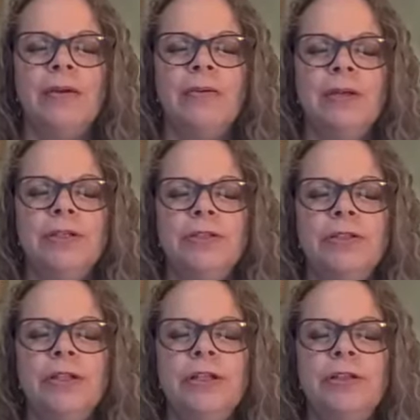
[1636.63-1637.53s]
And I want
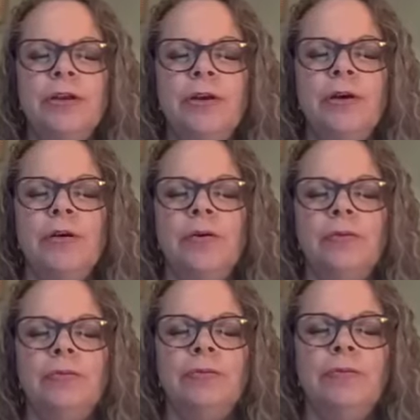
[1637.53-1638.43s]
you to
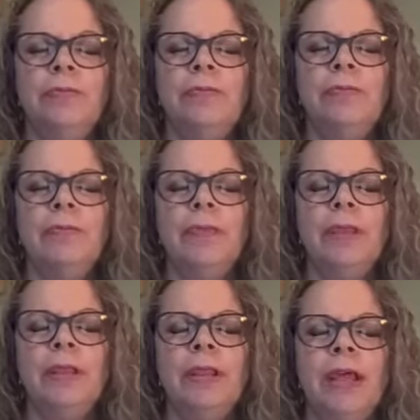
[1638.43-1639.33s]
know
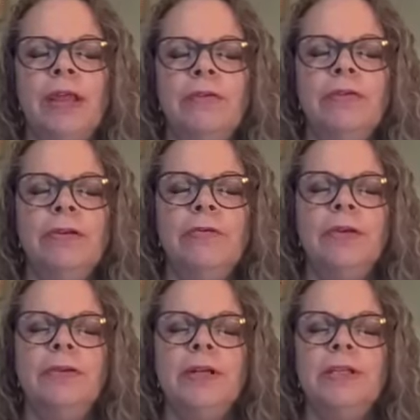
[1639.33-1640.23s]
that every
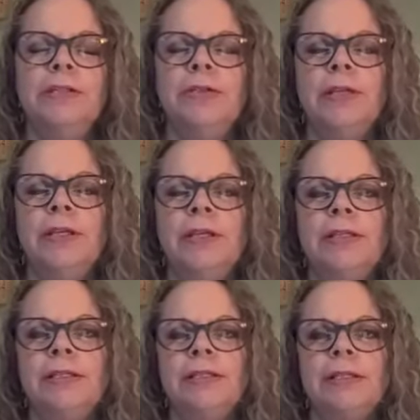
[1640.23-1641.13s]
week when I do
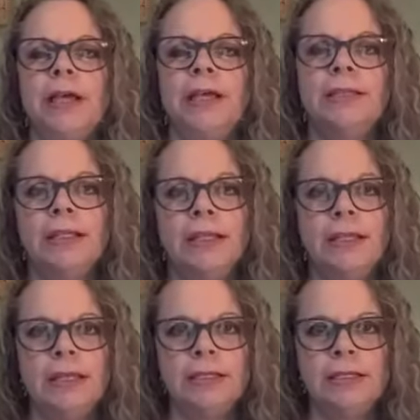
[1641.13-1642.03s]
these, I set
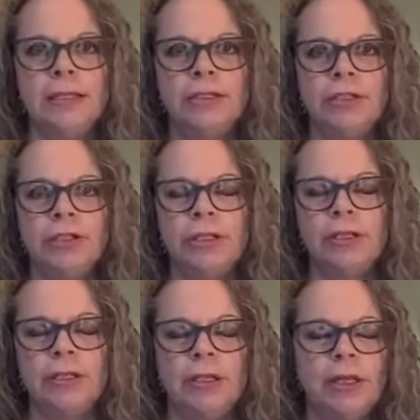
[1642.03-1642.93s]
the
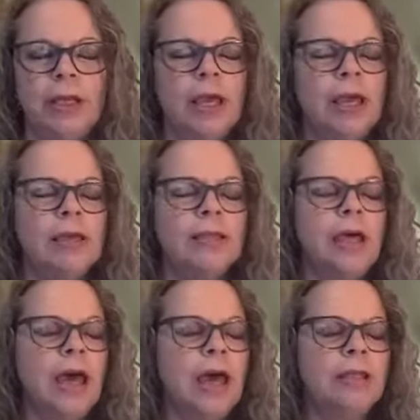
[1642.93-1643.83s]
intention
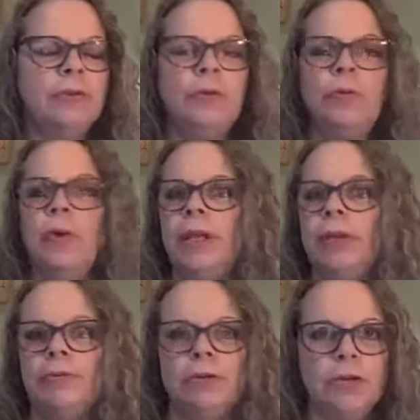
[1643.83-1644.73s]
that
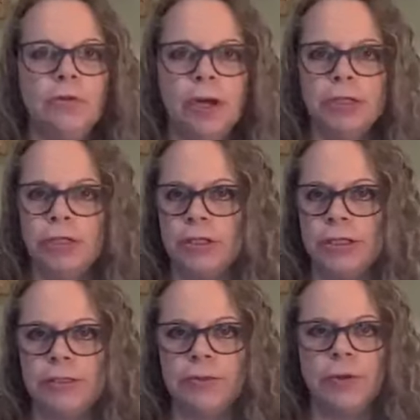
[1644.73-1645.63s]
whenever you watch
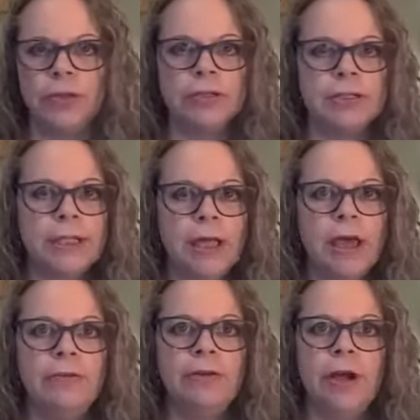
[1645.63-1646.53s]
this, whether it's
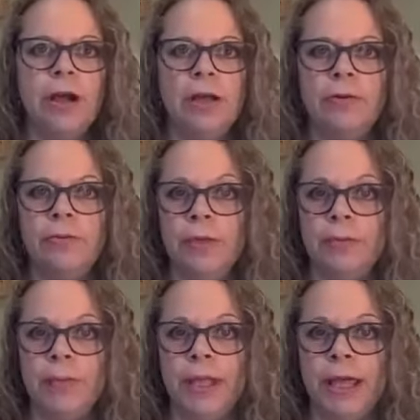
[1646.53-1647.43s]
live or on a
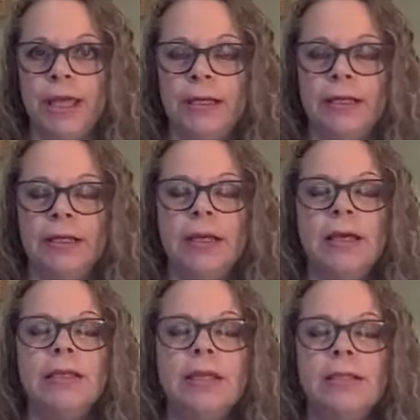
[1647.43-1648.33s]
replay,
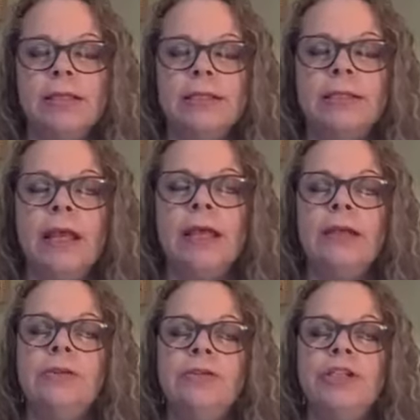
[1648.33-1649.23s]
that this
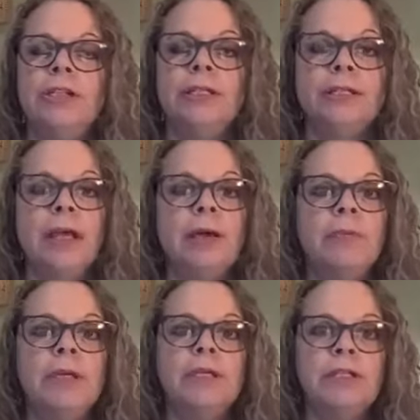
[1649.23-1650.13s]
energy is
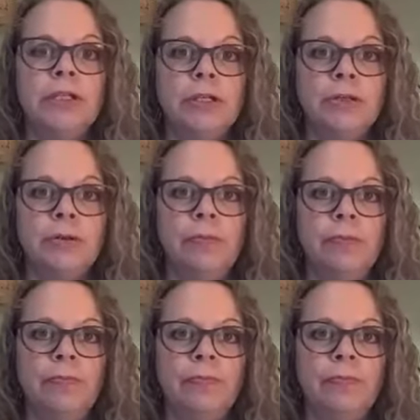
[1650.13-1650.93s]
coming to you.